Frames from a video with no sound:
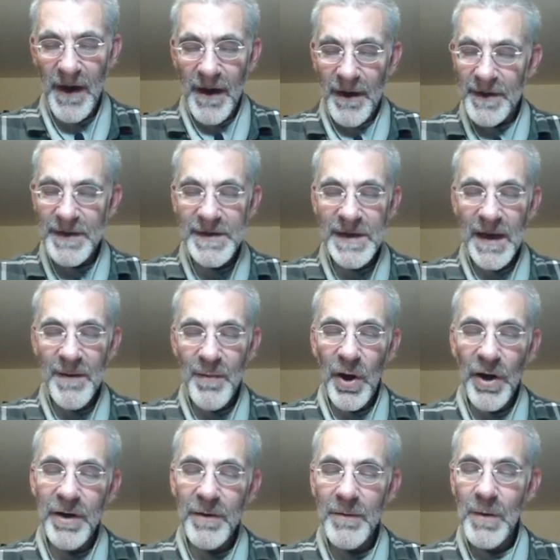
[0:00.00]
The same
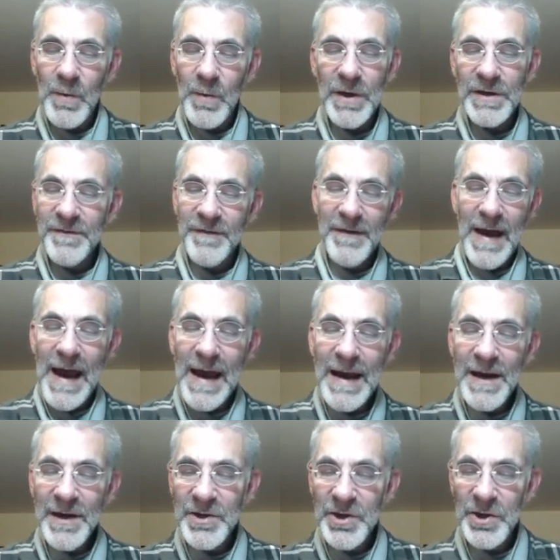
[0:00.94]
argument works for
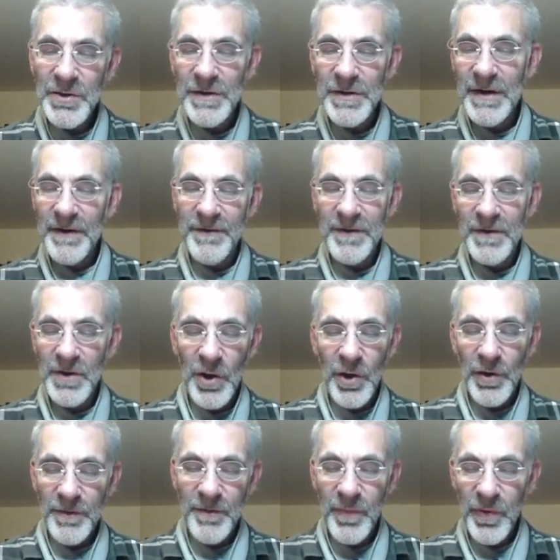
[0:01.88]
any two different
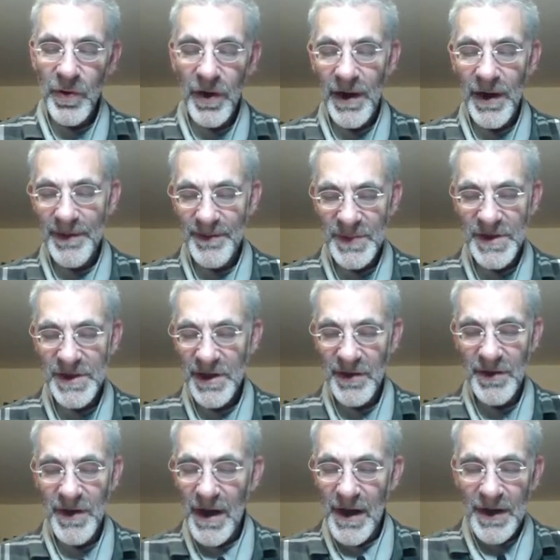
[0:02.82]
odd primes.
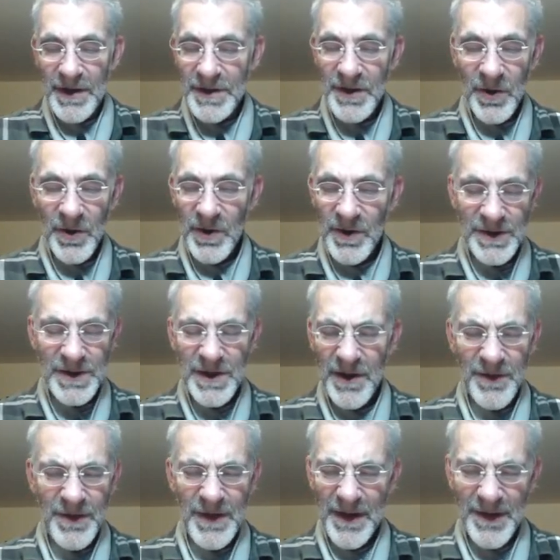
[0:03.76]
So
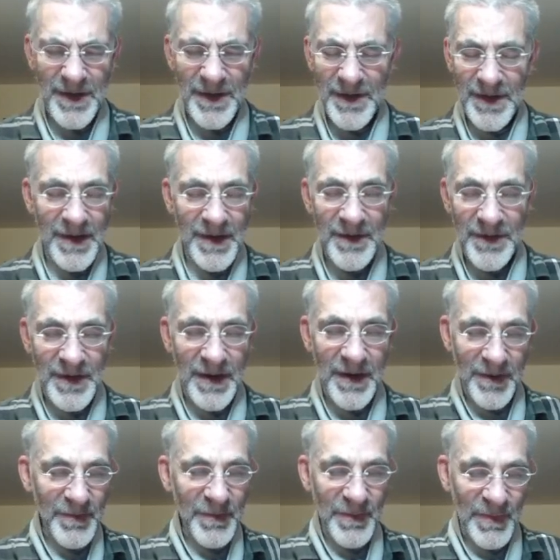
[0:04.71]

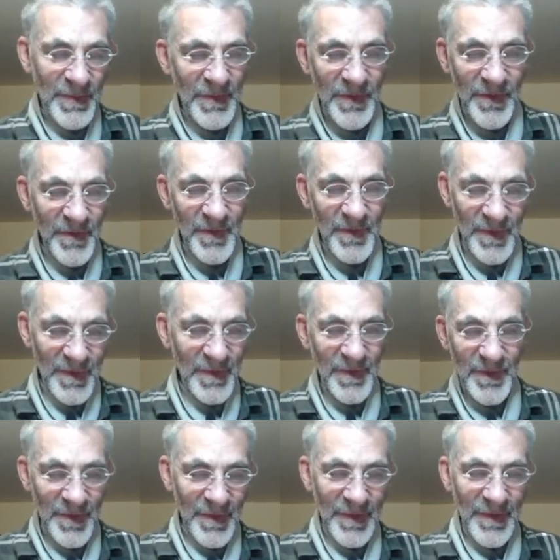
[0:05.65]
there are
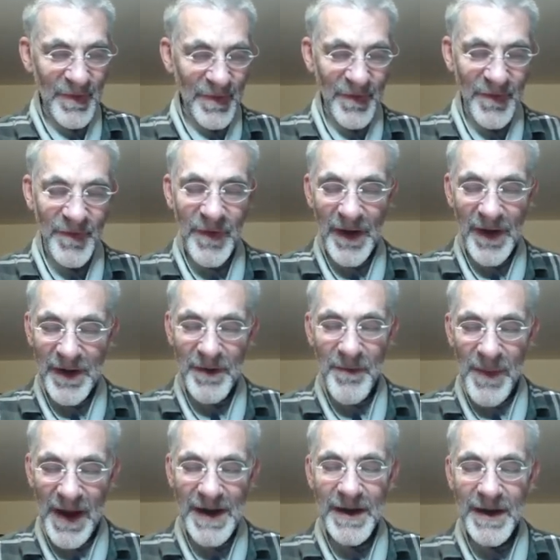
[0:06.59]
very
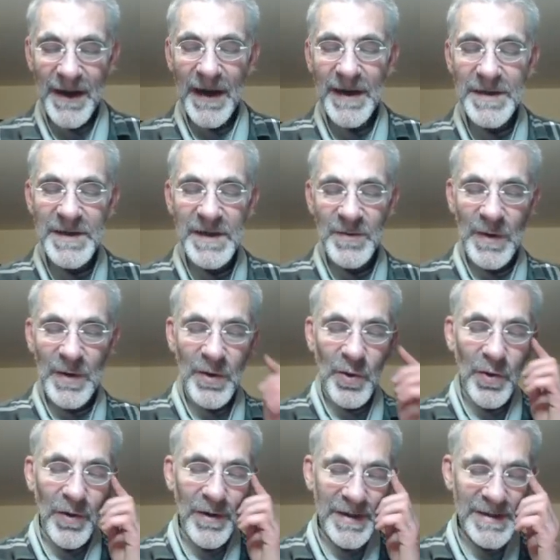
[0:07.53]
many cases when
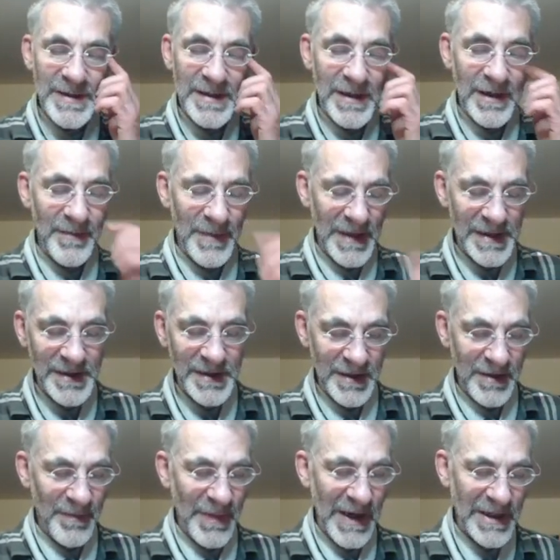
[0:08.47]
Euler's theorem
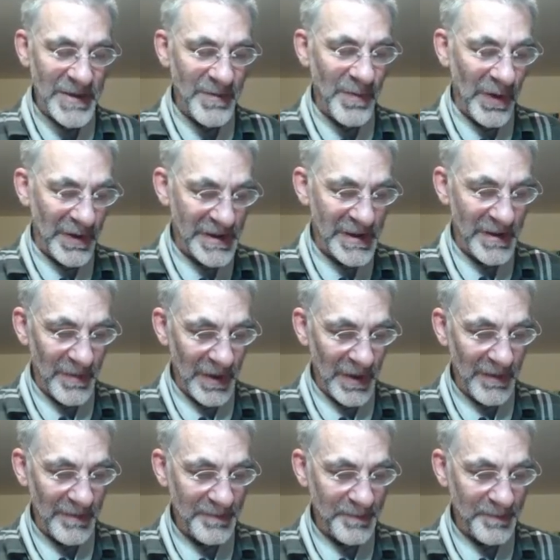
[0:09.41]
isn't the best possible.